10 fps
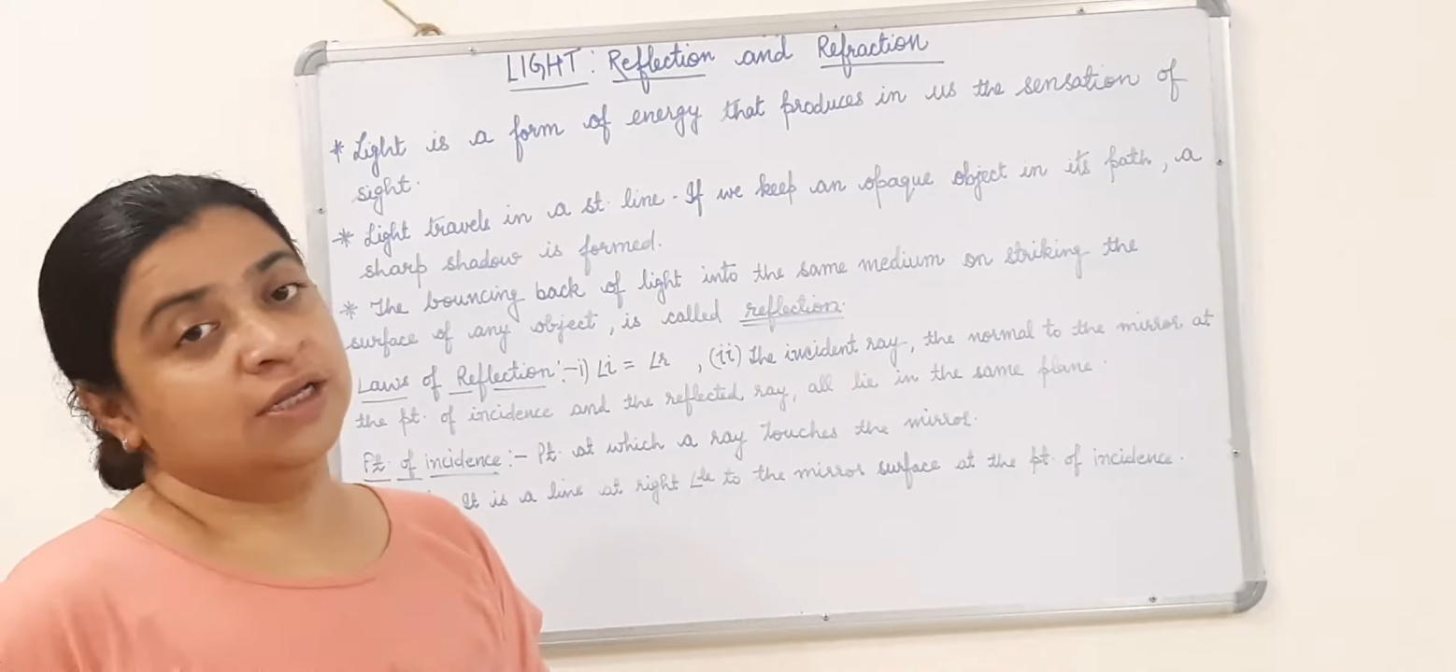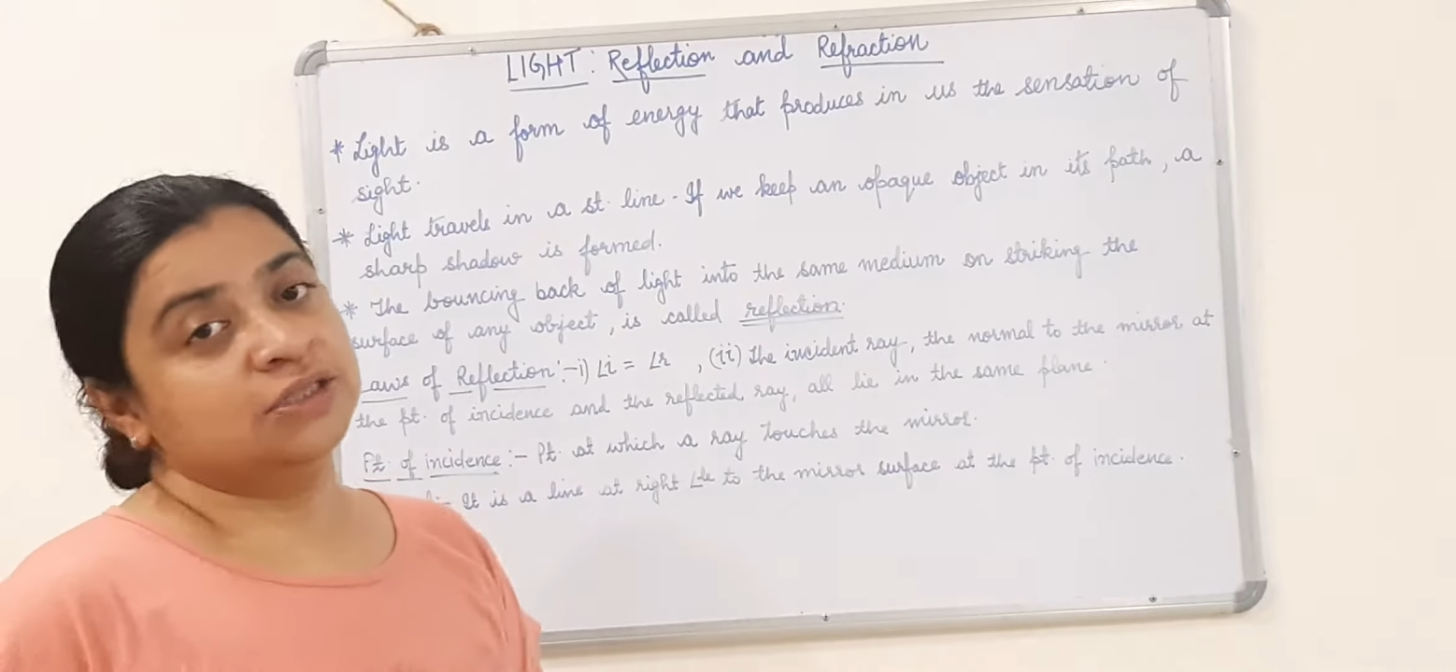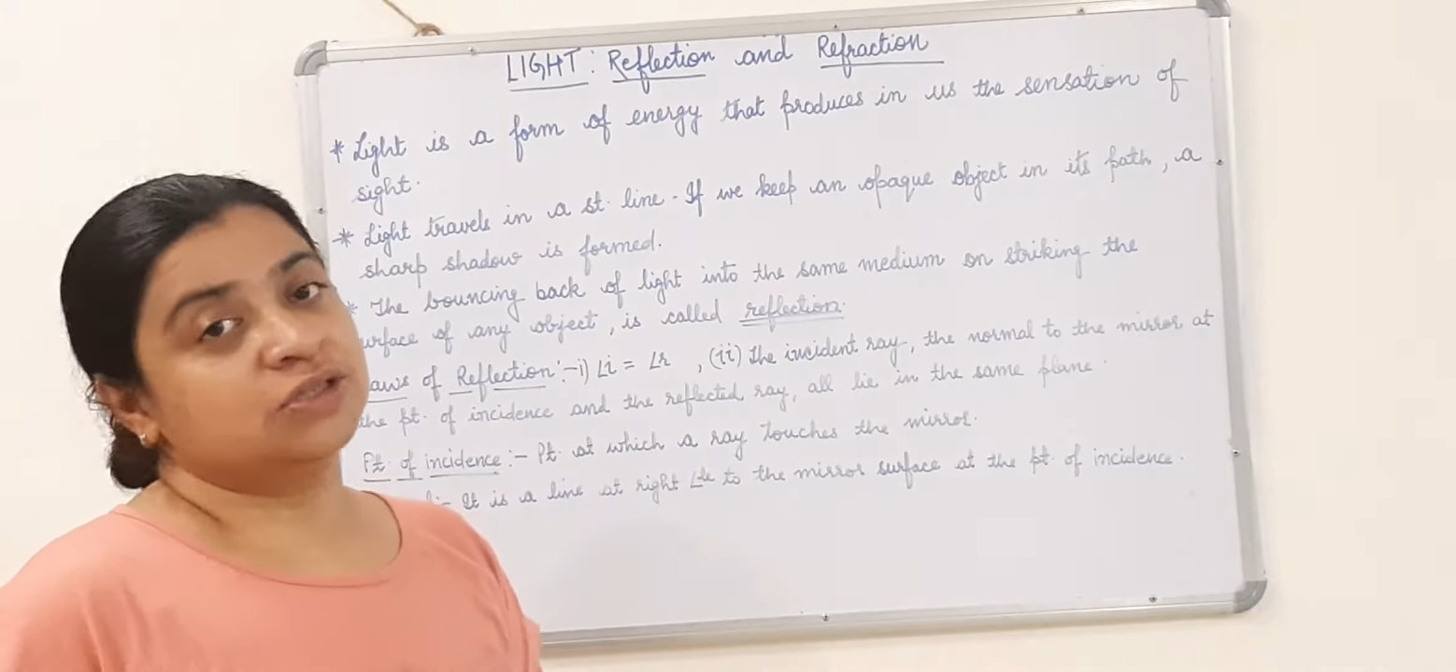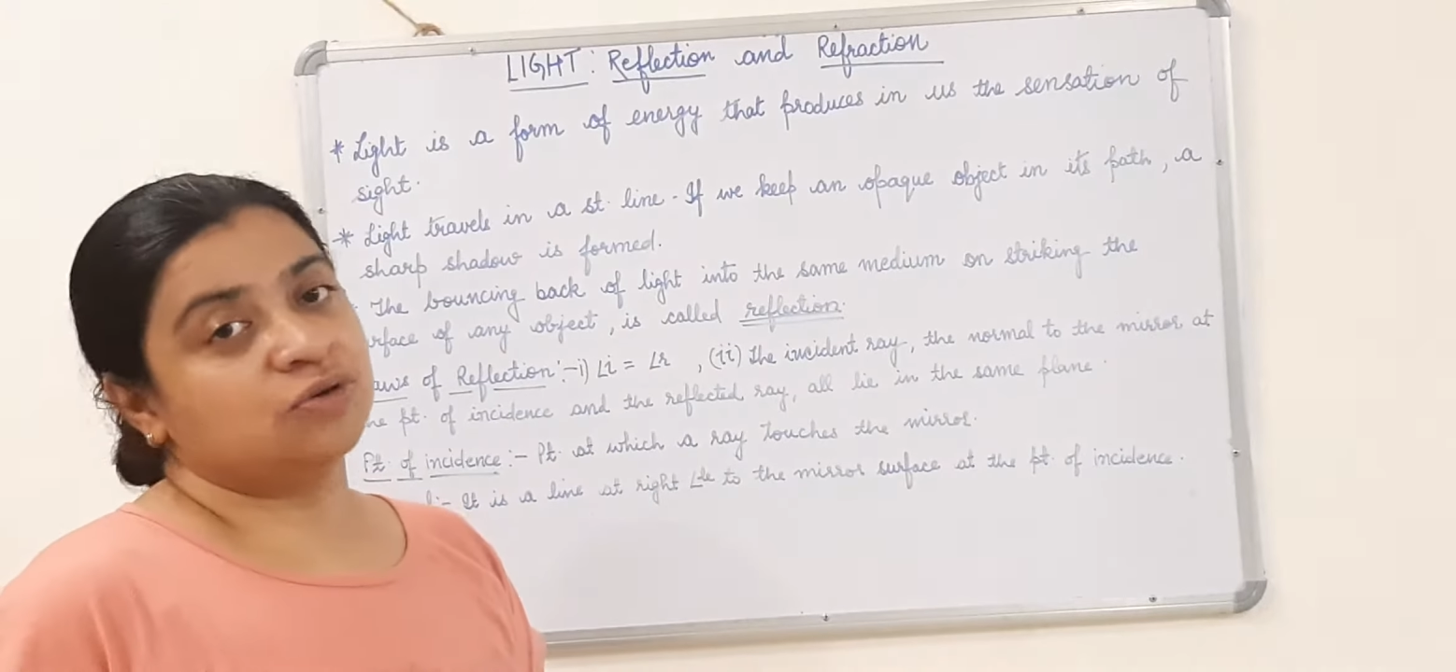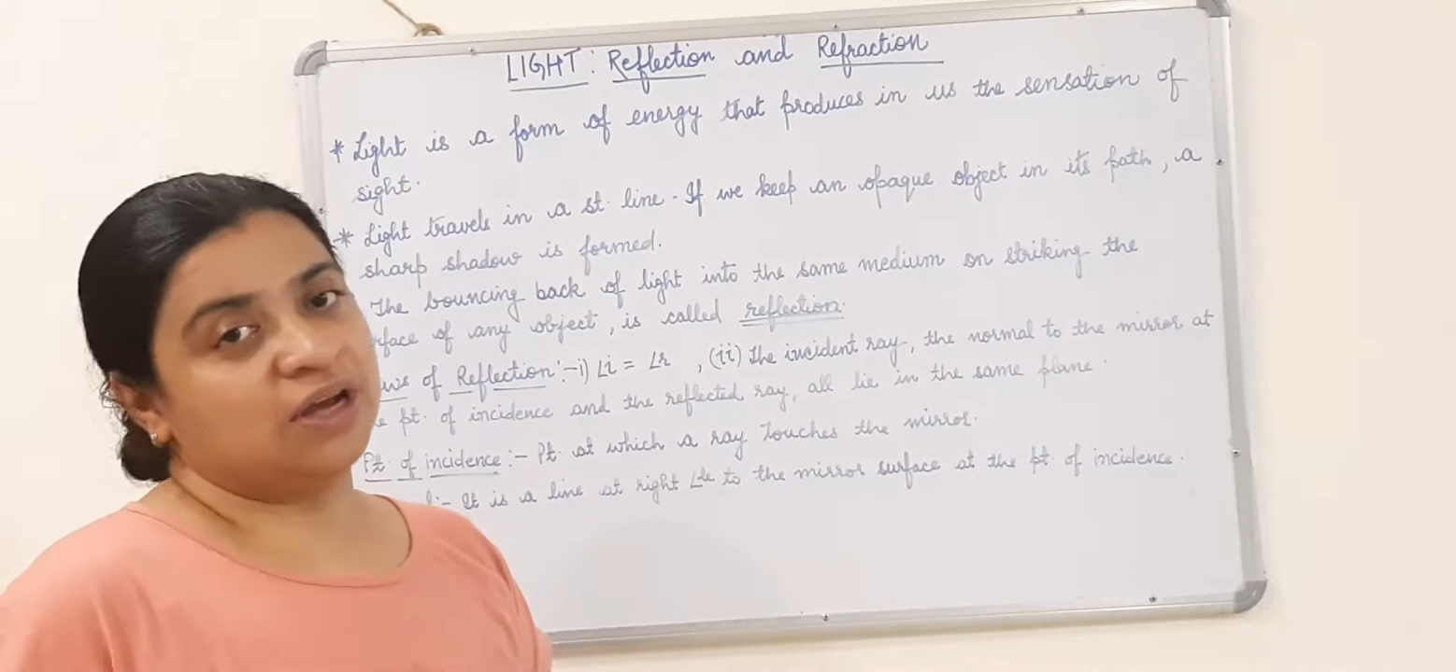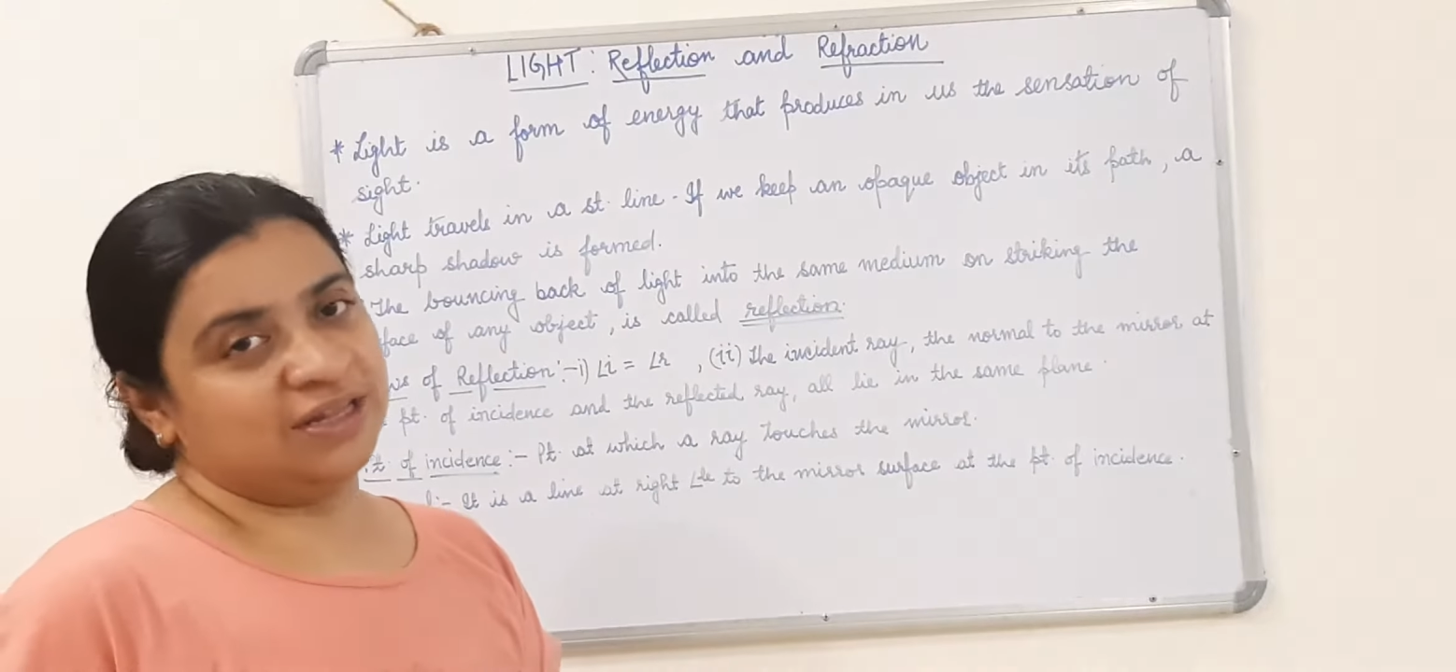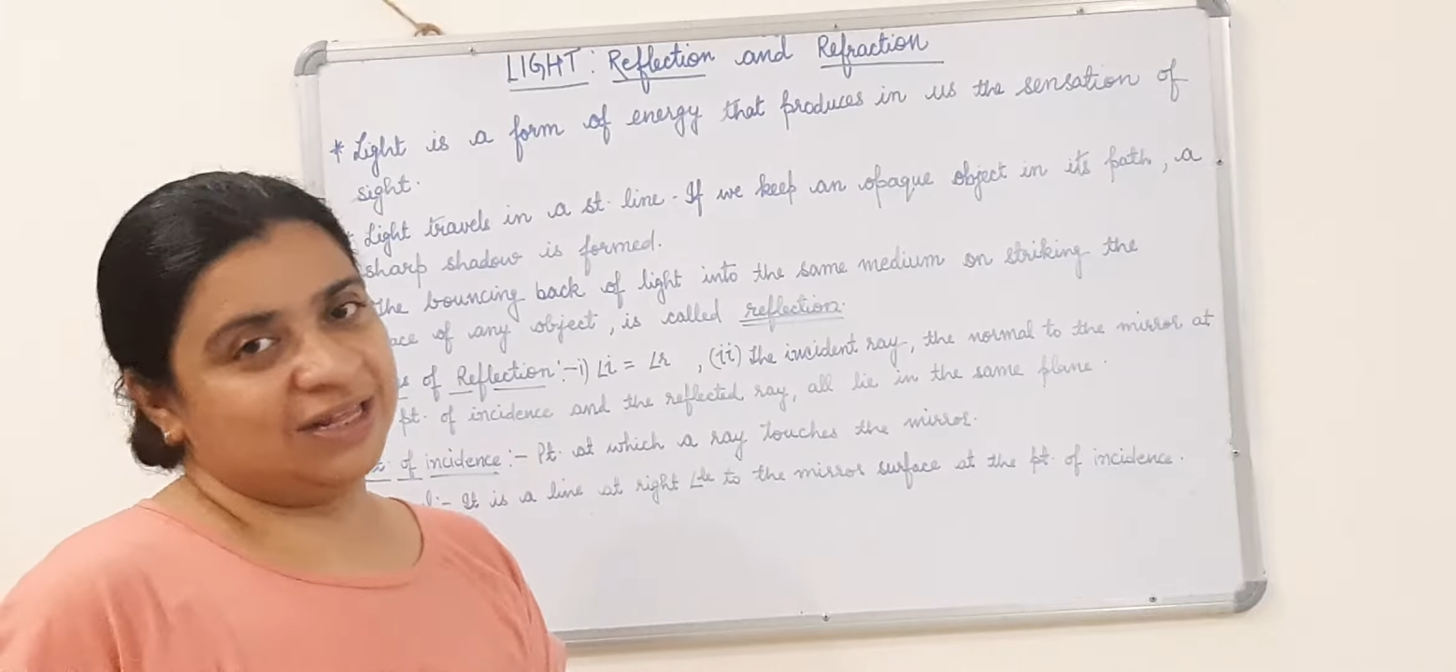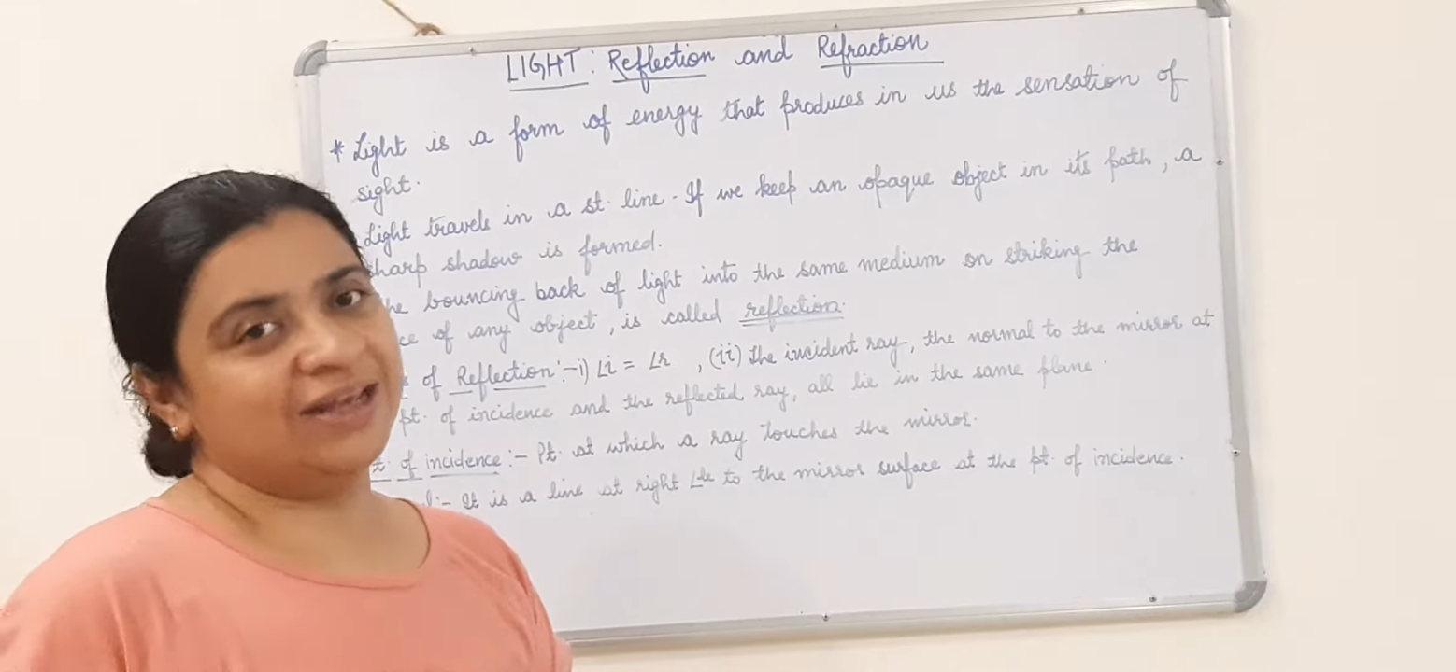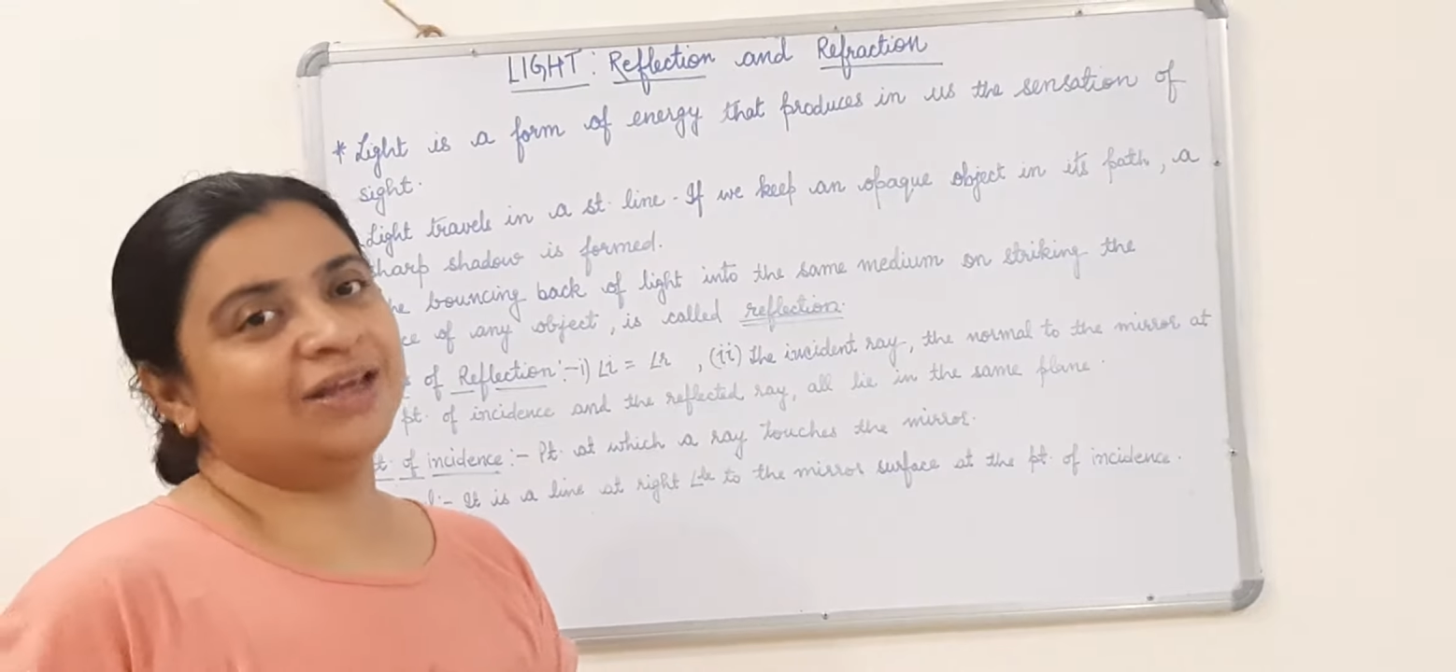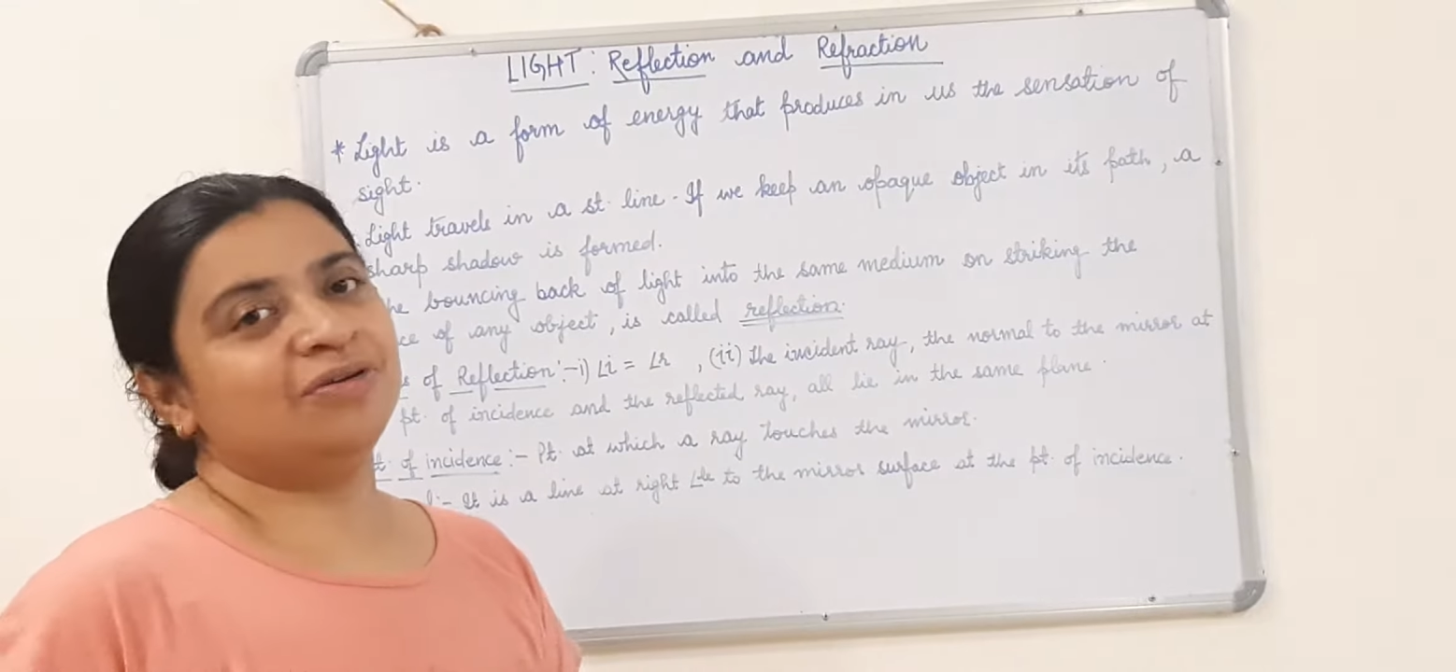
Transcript: So I think you